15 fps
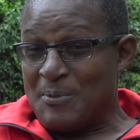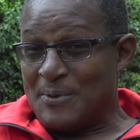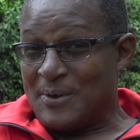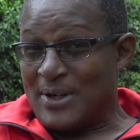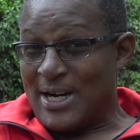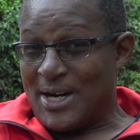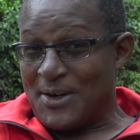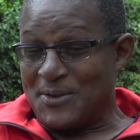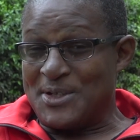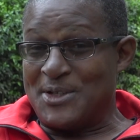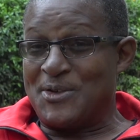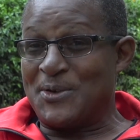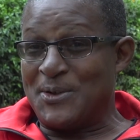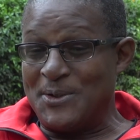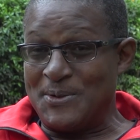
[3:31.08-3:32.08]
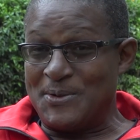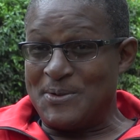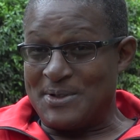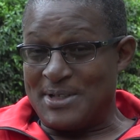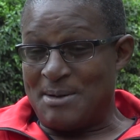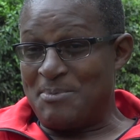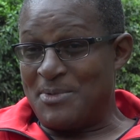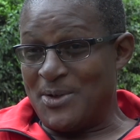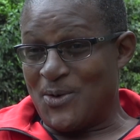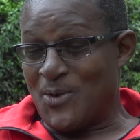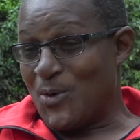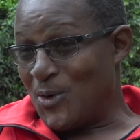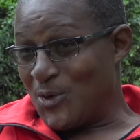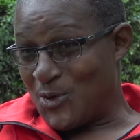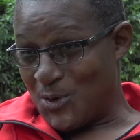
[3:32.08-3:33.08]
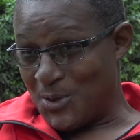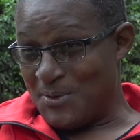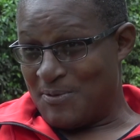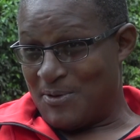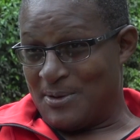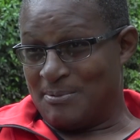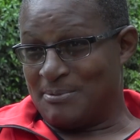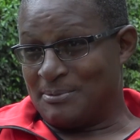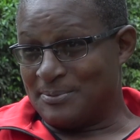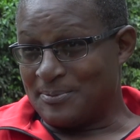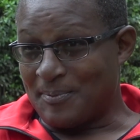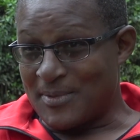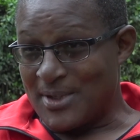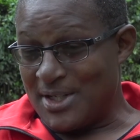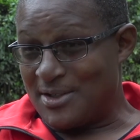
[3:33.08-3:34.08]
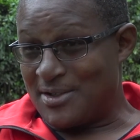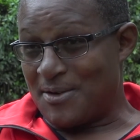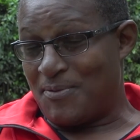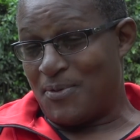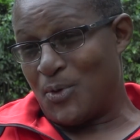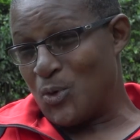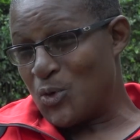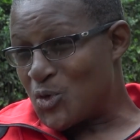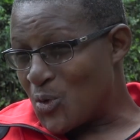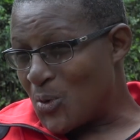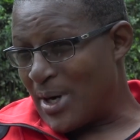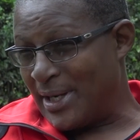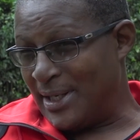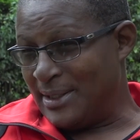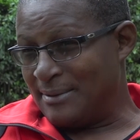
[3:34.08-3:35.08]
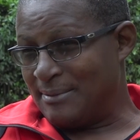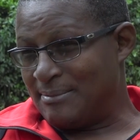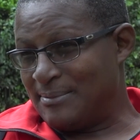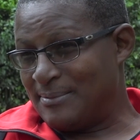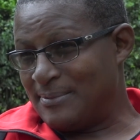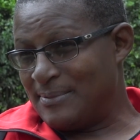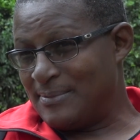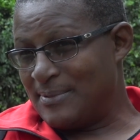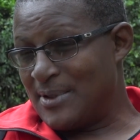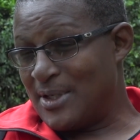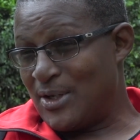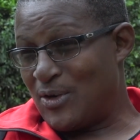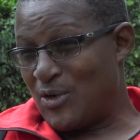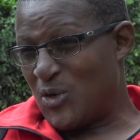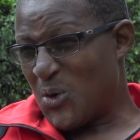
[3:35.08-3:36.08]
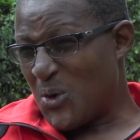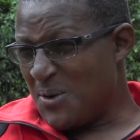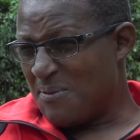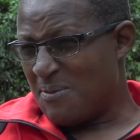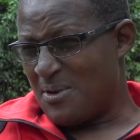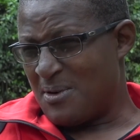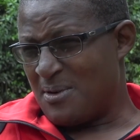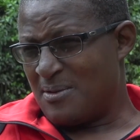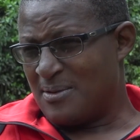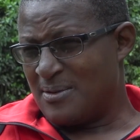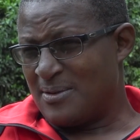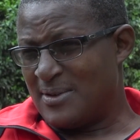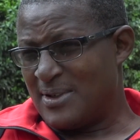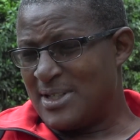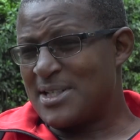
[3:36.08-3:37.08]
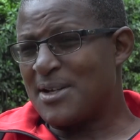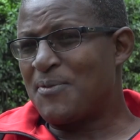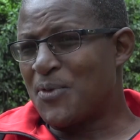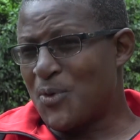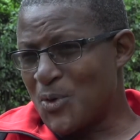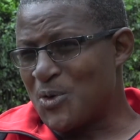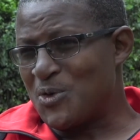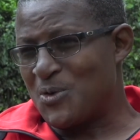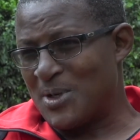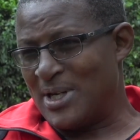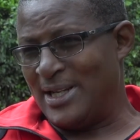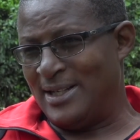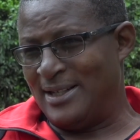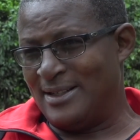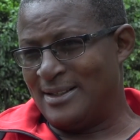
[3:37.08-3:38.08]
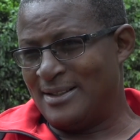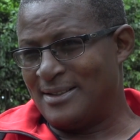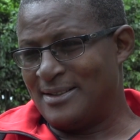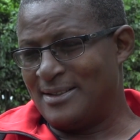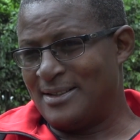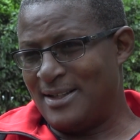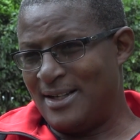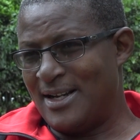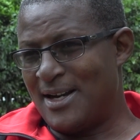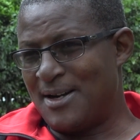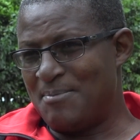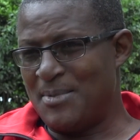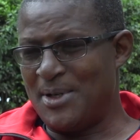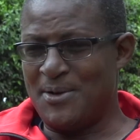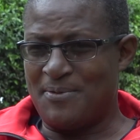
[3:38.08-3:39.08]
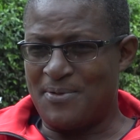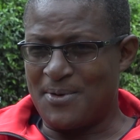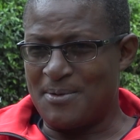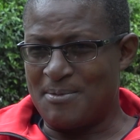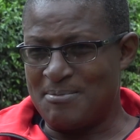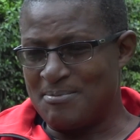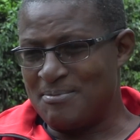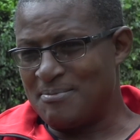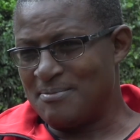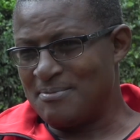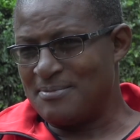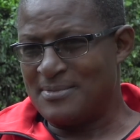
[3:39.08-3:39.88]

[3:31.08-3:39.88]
I was introduced to something called Toivo. It's a fruit wine. Toivo, it's a fruit wine. Yeah, made from